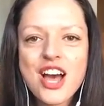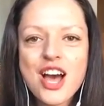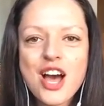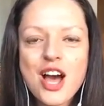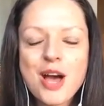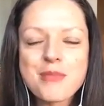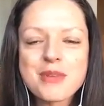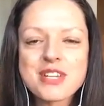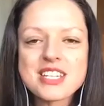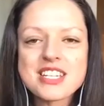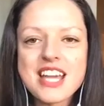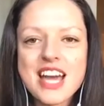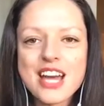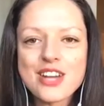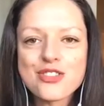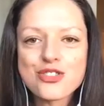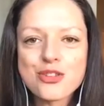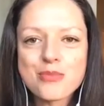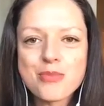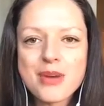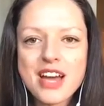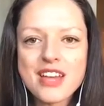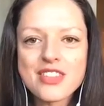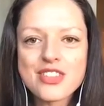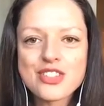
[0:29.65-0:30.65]
I'm a
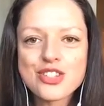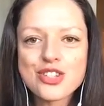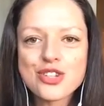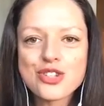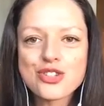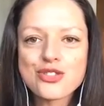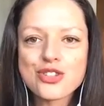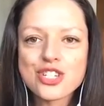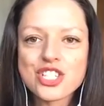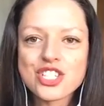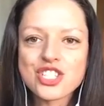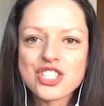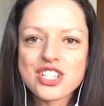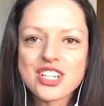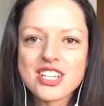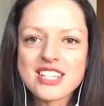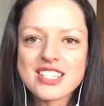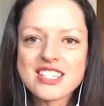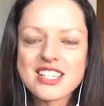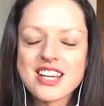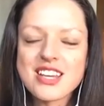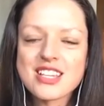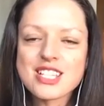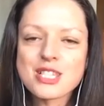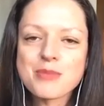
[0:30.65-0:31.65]
naturopath and
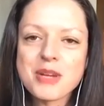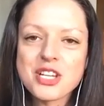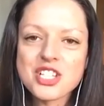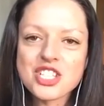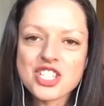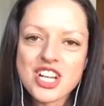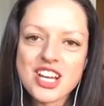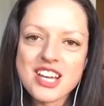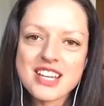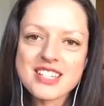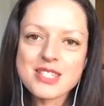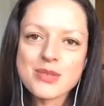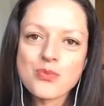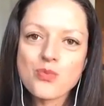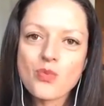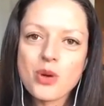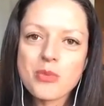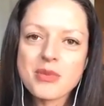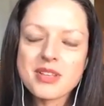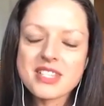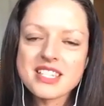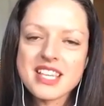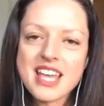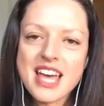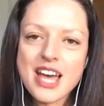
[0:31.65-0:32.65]
nutritionist, and I specialize in
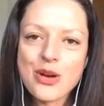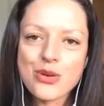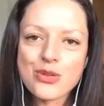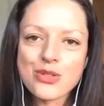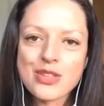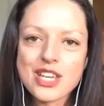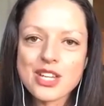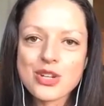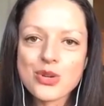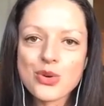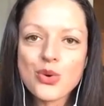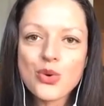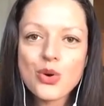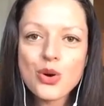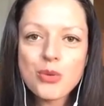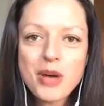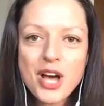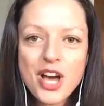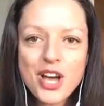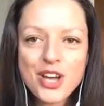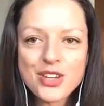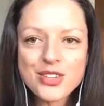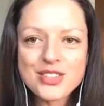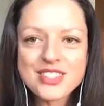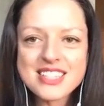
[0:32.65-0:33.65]
women's health and
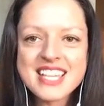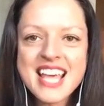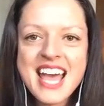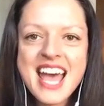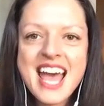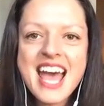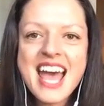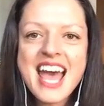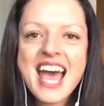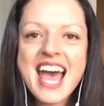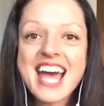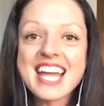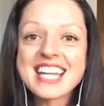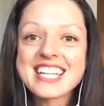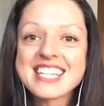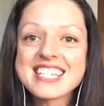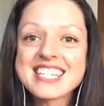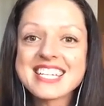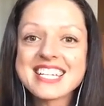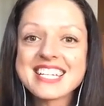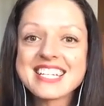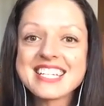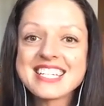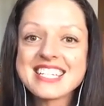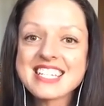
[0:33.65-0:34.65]
hormones. And
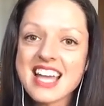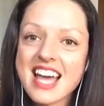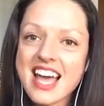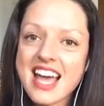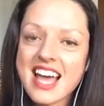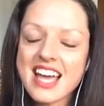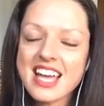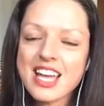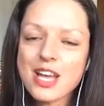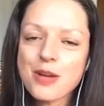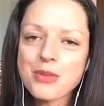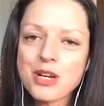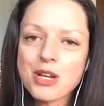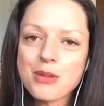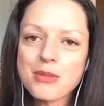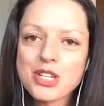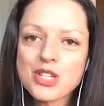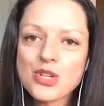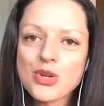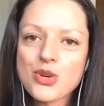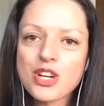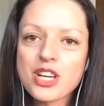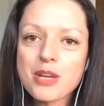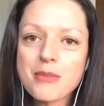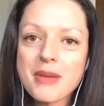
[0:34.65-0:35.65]
today I'm going to be
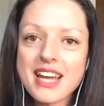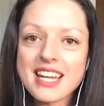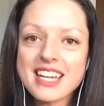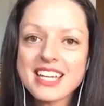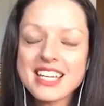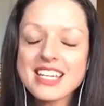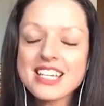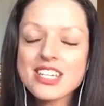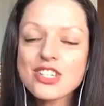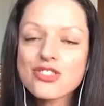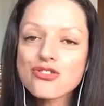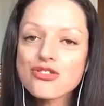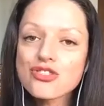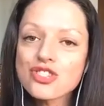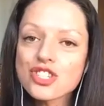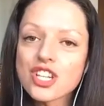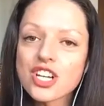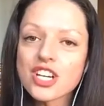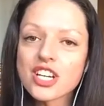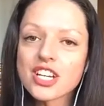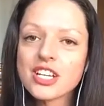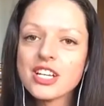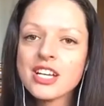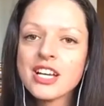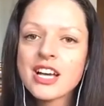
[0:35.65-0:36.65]
talking about
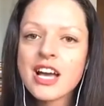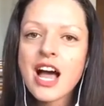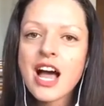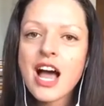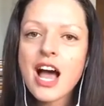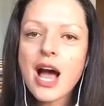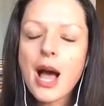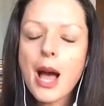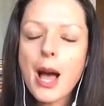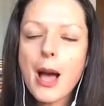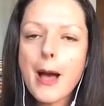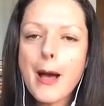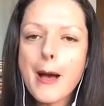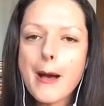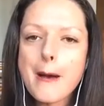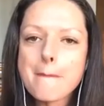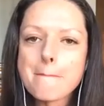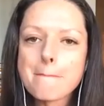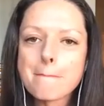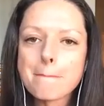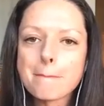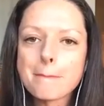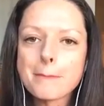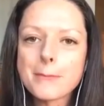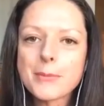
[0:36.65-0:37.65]
estrogen,
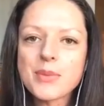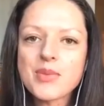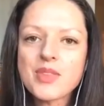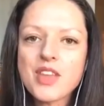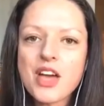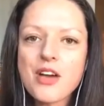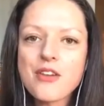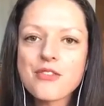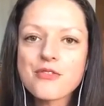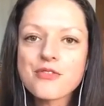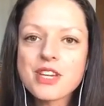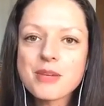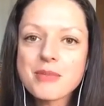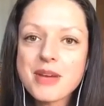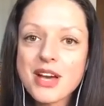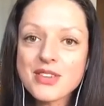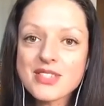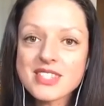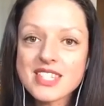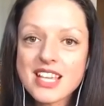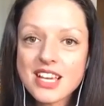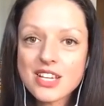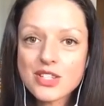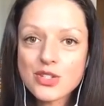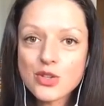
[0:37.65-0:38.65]
a female
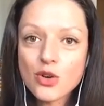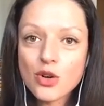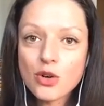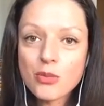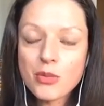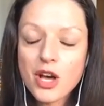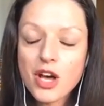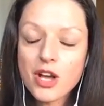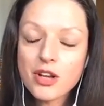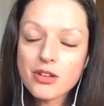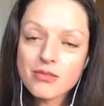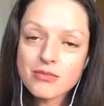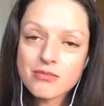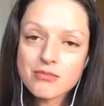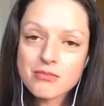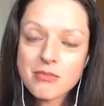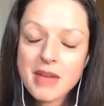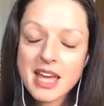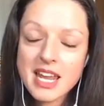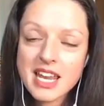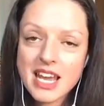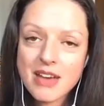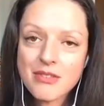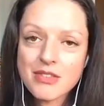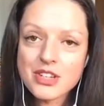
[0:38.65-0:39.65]
sex hormone.
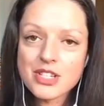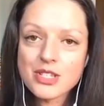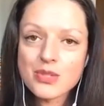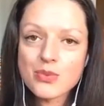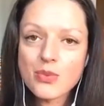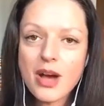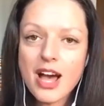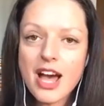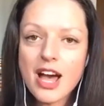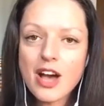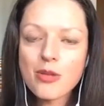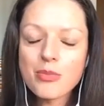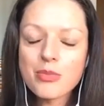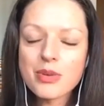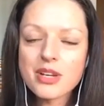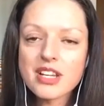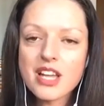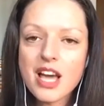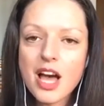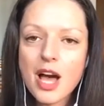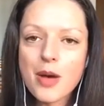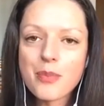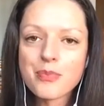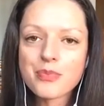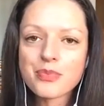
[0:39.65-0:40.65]
Men have it as well, but
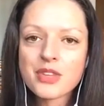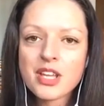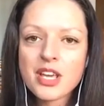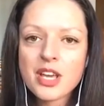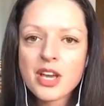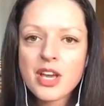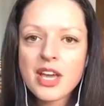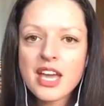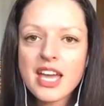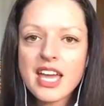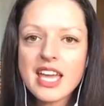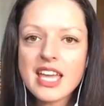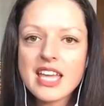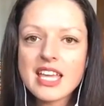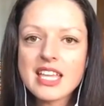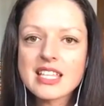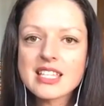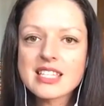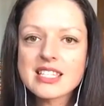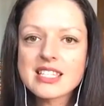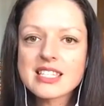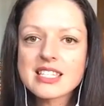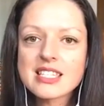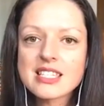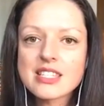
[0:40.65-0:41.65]

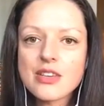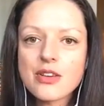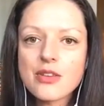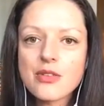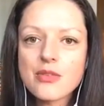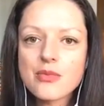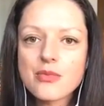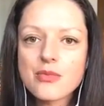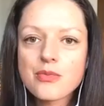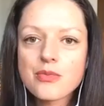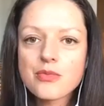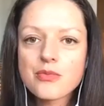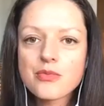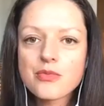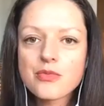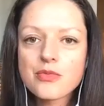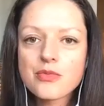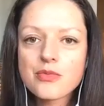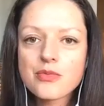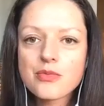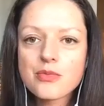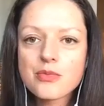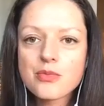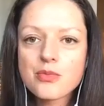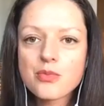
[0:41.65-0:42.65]
it's
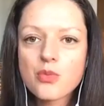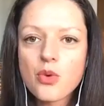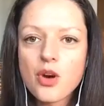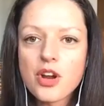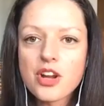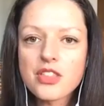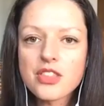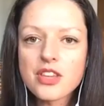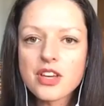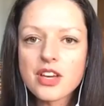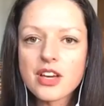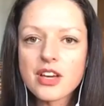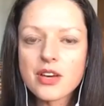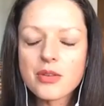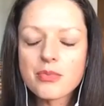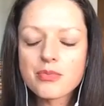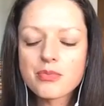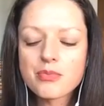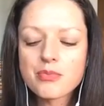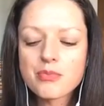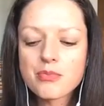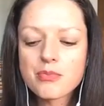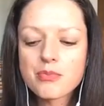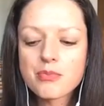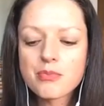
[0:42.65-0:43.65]
one of the
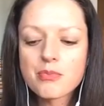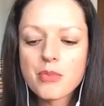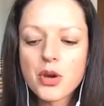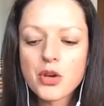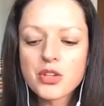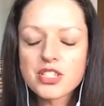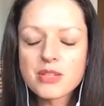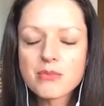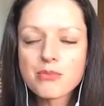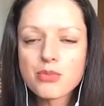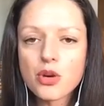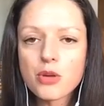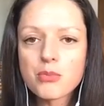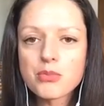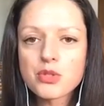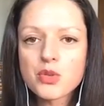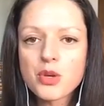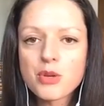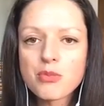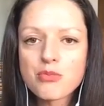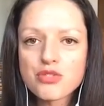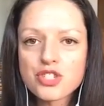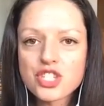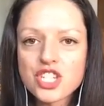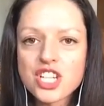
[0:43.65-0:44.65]
most important
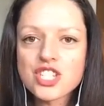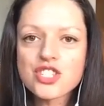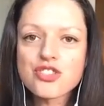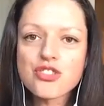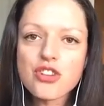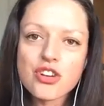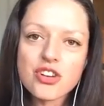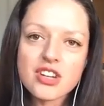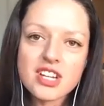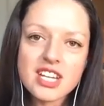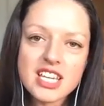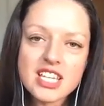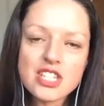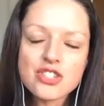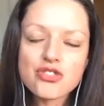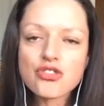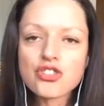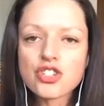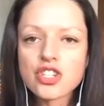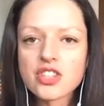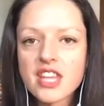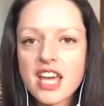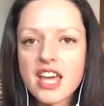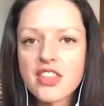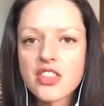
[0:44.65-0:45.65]
between progesterone and
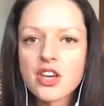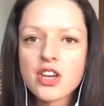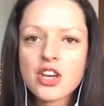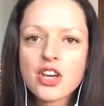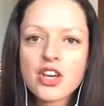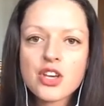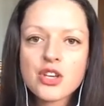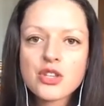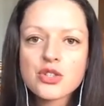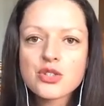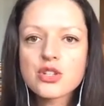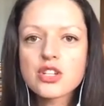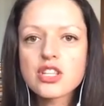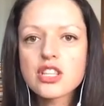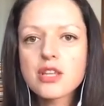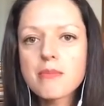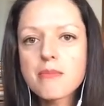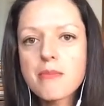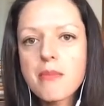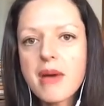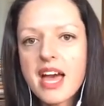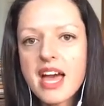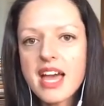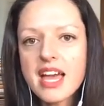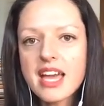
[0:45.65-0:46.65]
estrogen. They're the sort of the
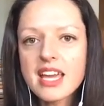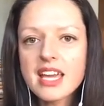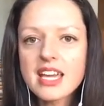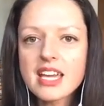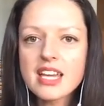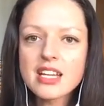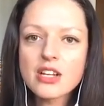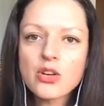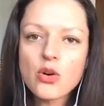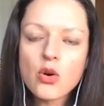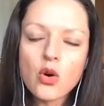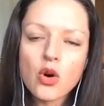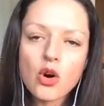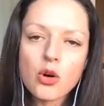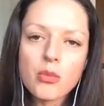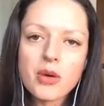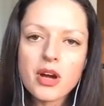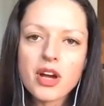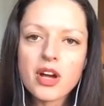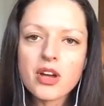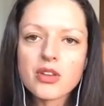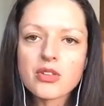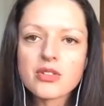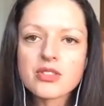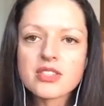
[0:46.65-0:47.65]
main
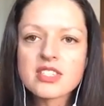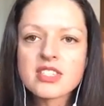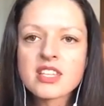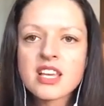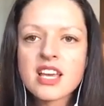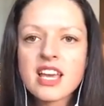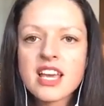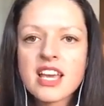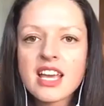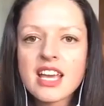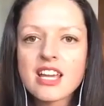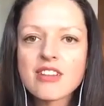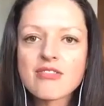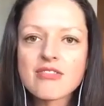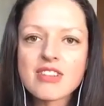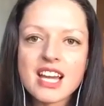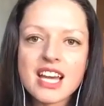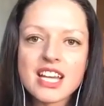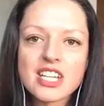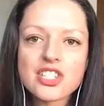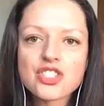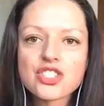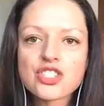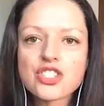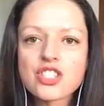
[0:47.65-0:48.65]
hormones in
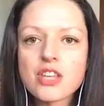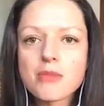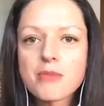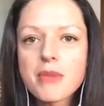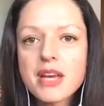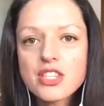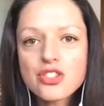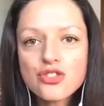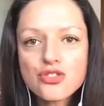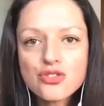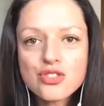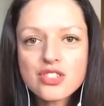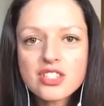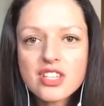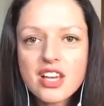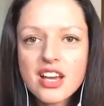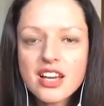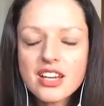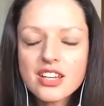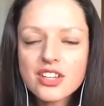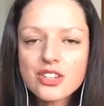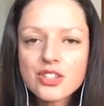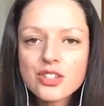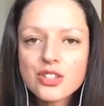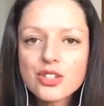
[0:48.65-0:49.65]
relation to the menstrual
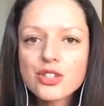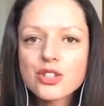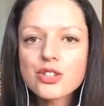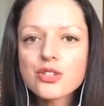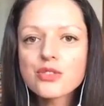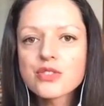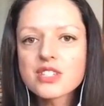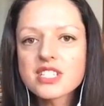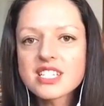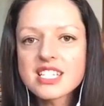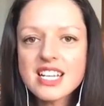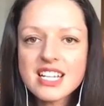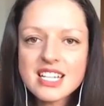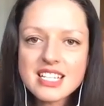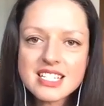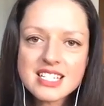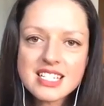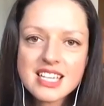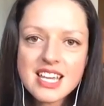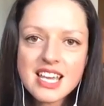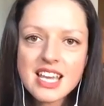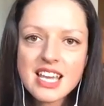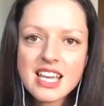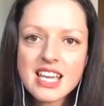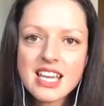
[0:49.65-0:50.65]
cycle,
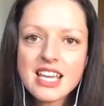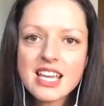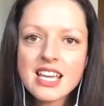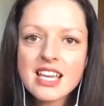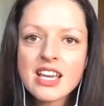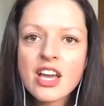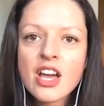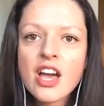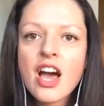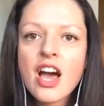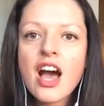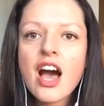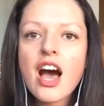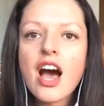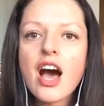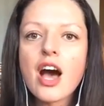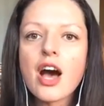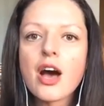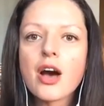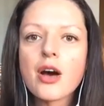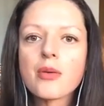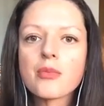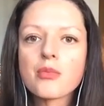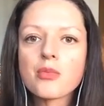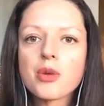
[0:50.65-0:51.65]
fertility,
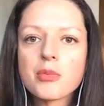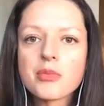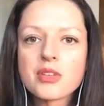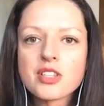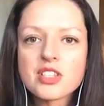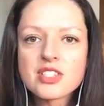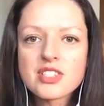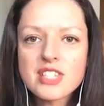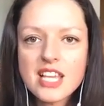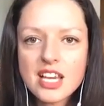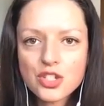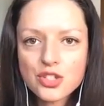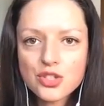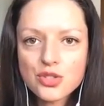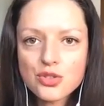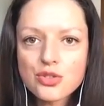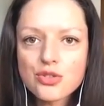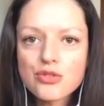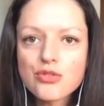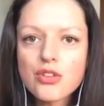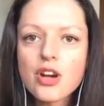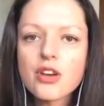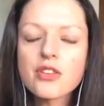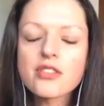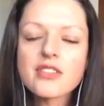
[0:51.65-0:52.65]
women's sexual
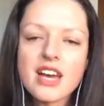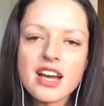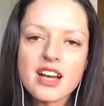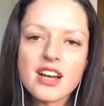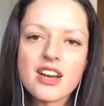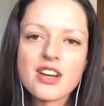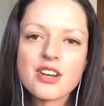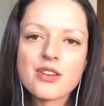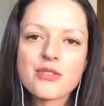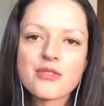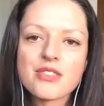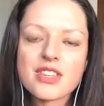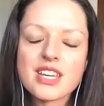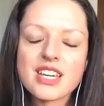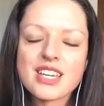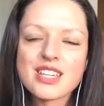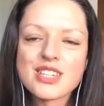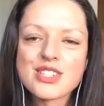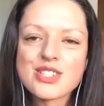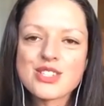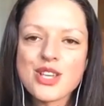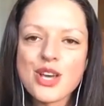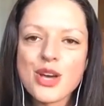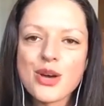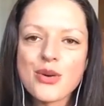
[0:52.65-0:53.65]
growth, that kind of thing.
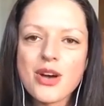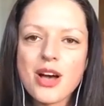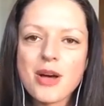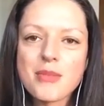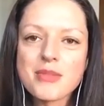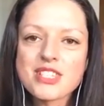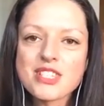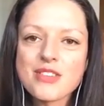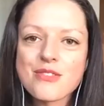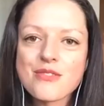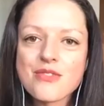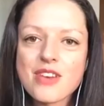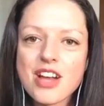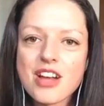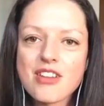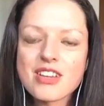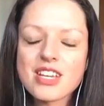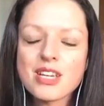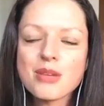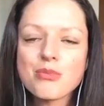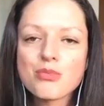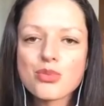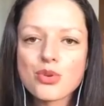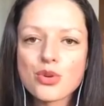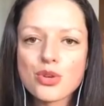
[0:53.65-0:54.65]
So it's a very
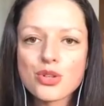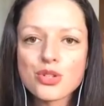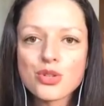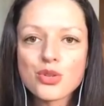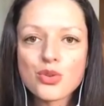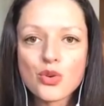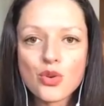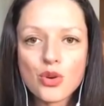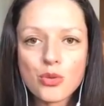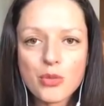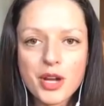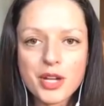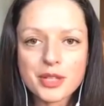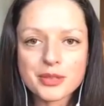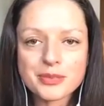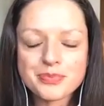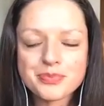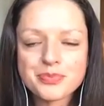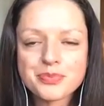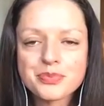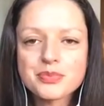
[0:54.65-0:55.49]
important hormone.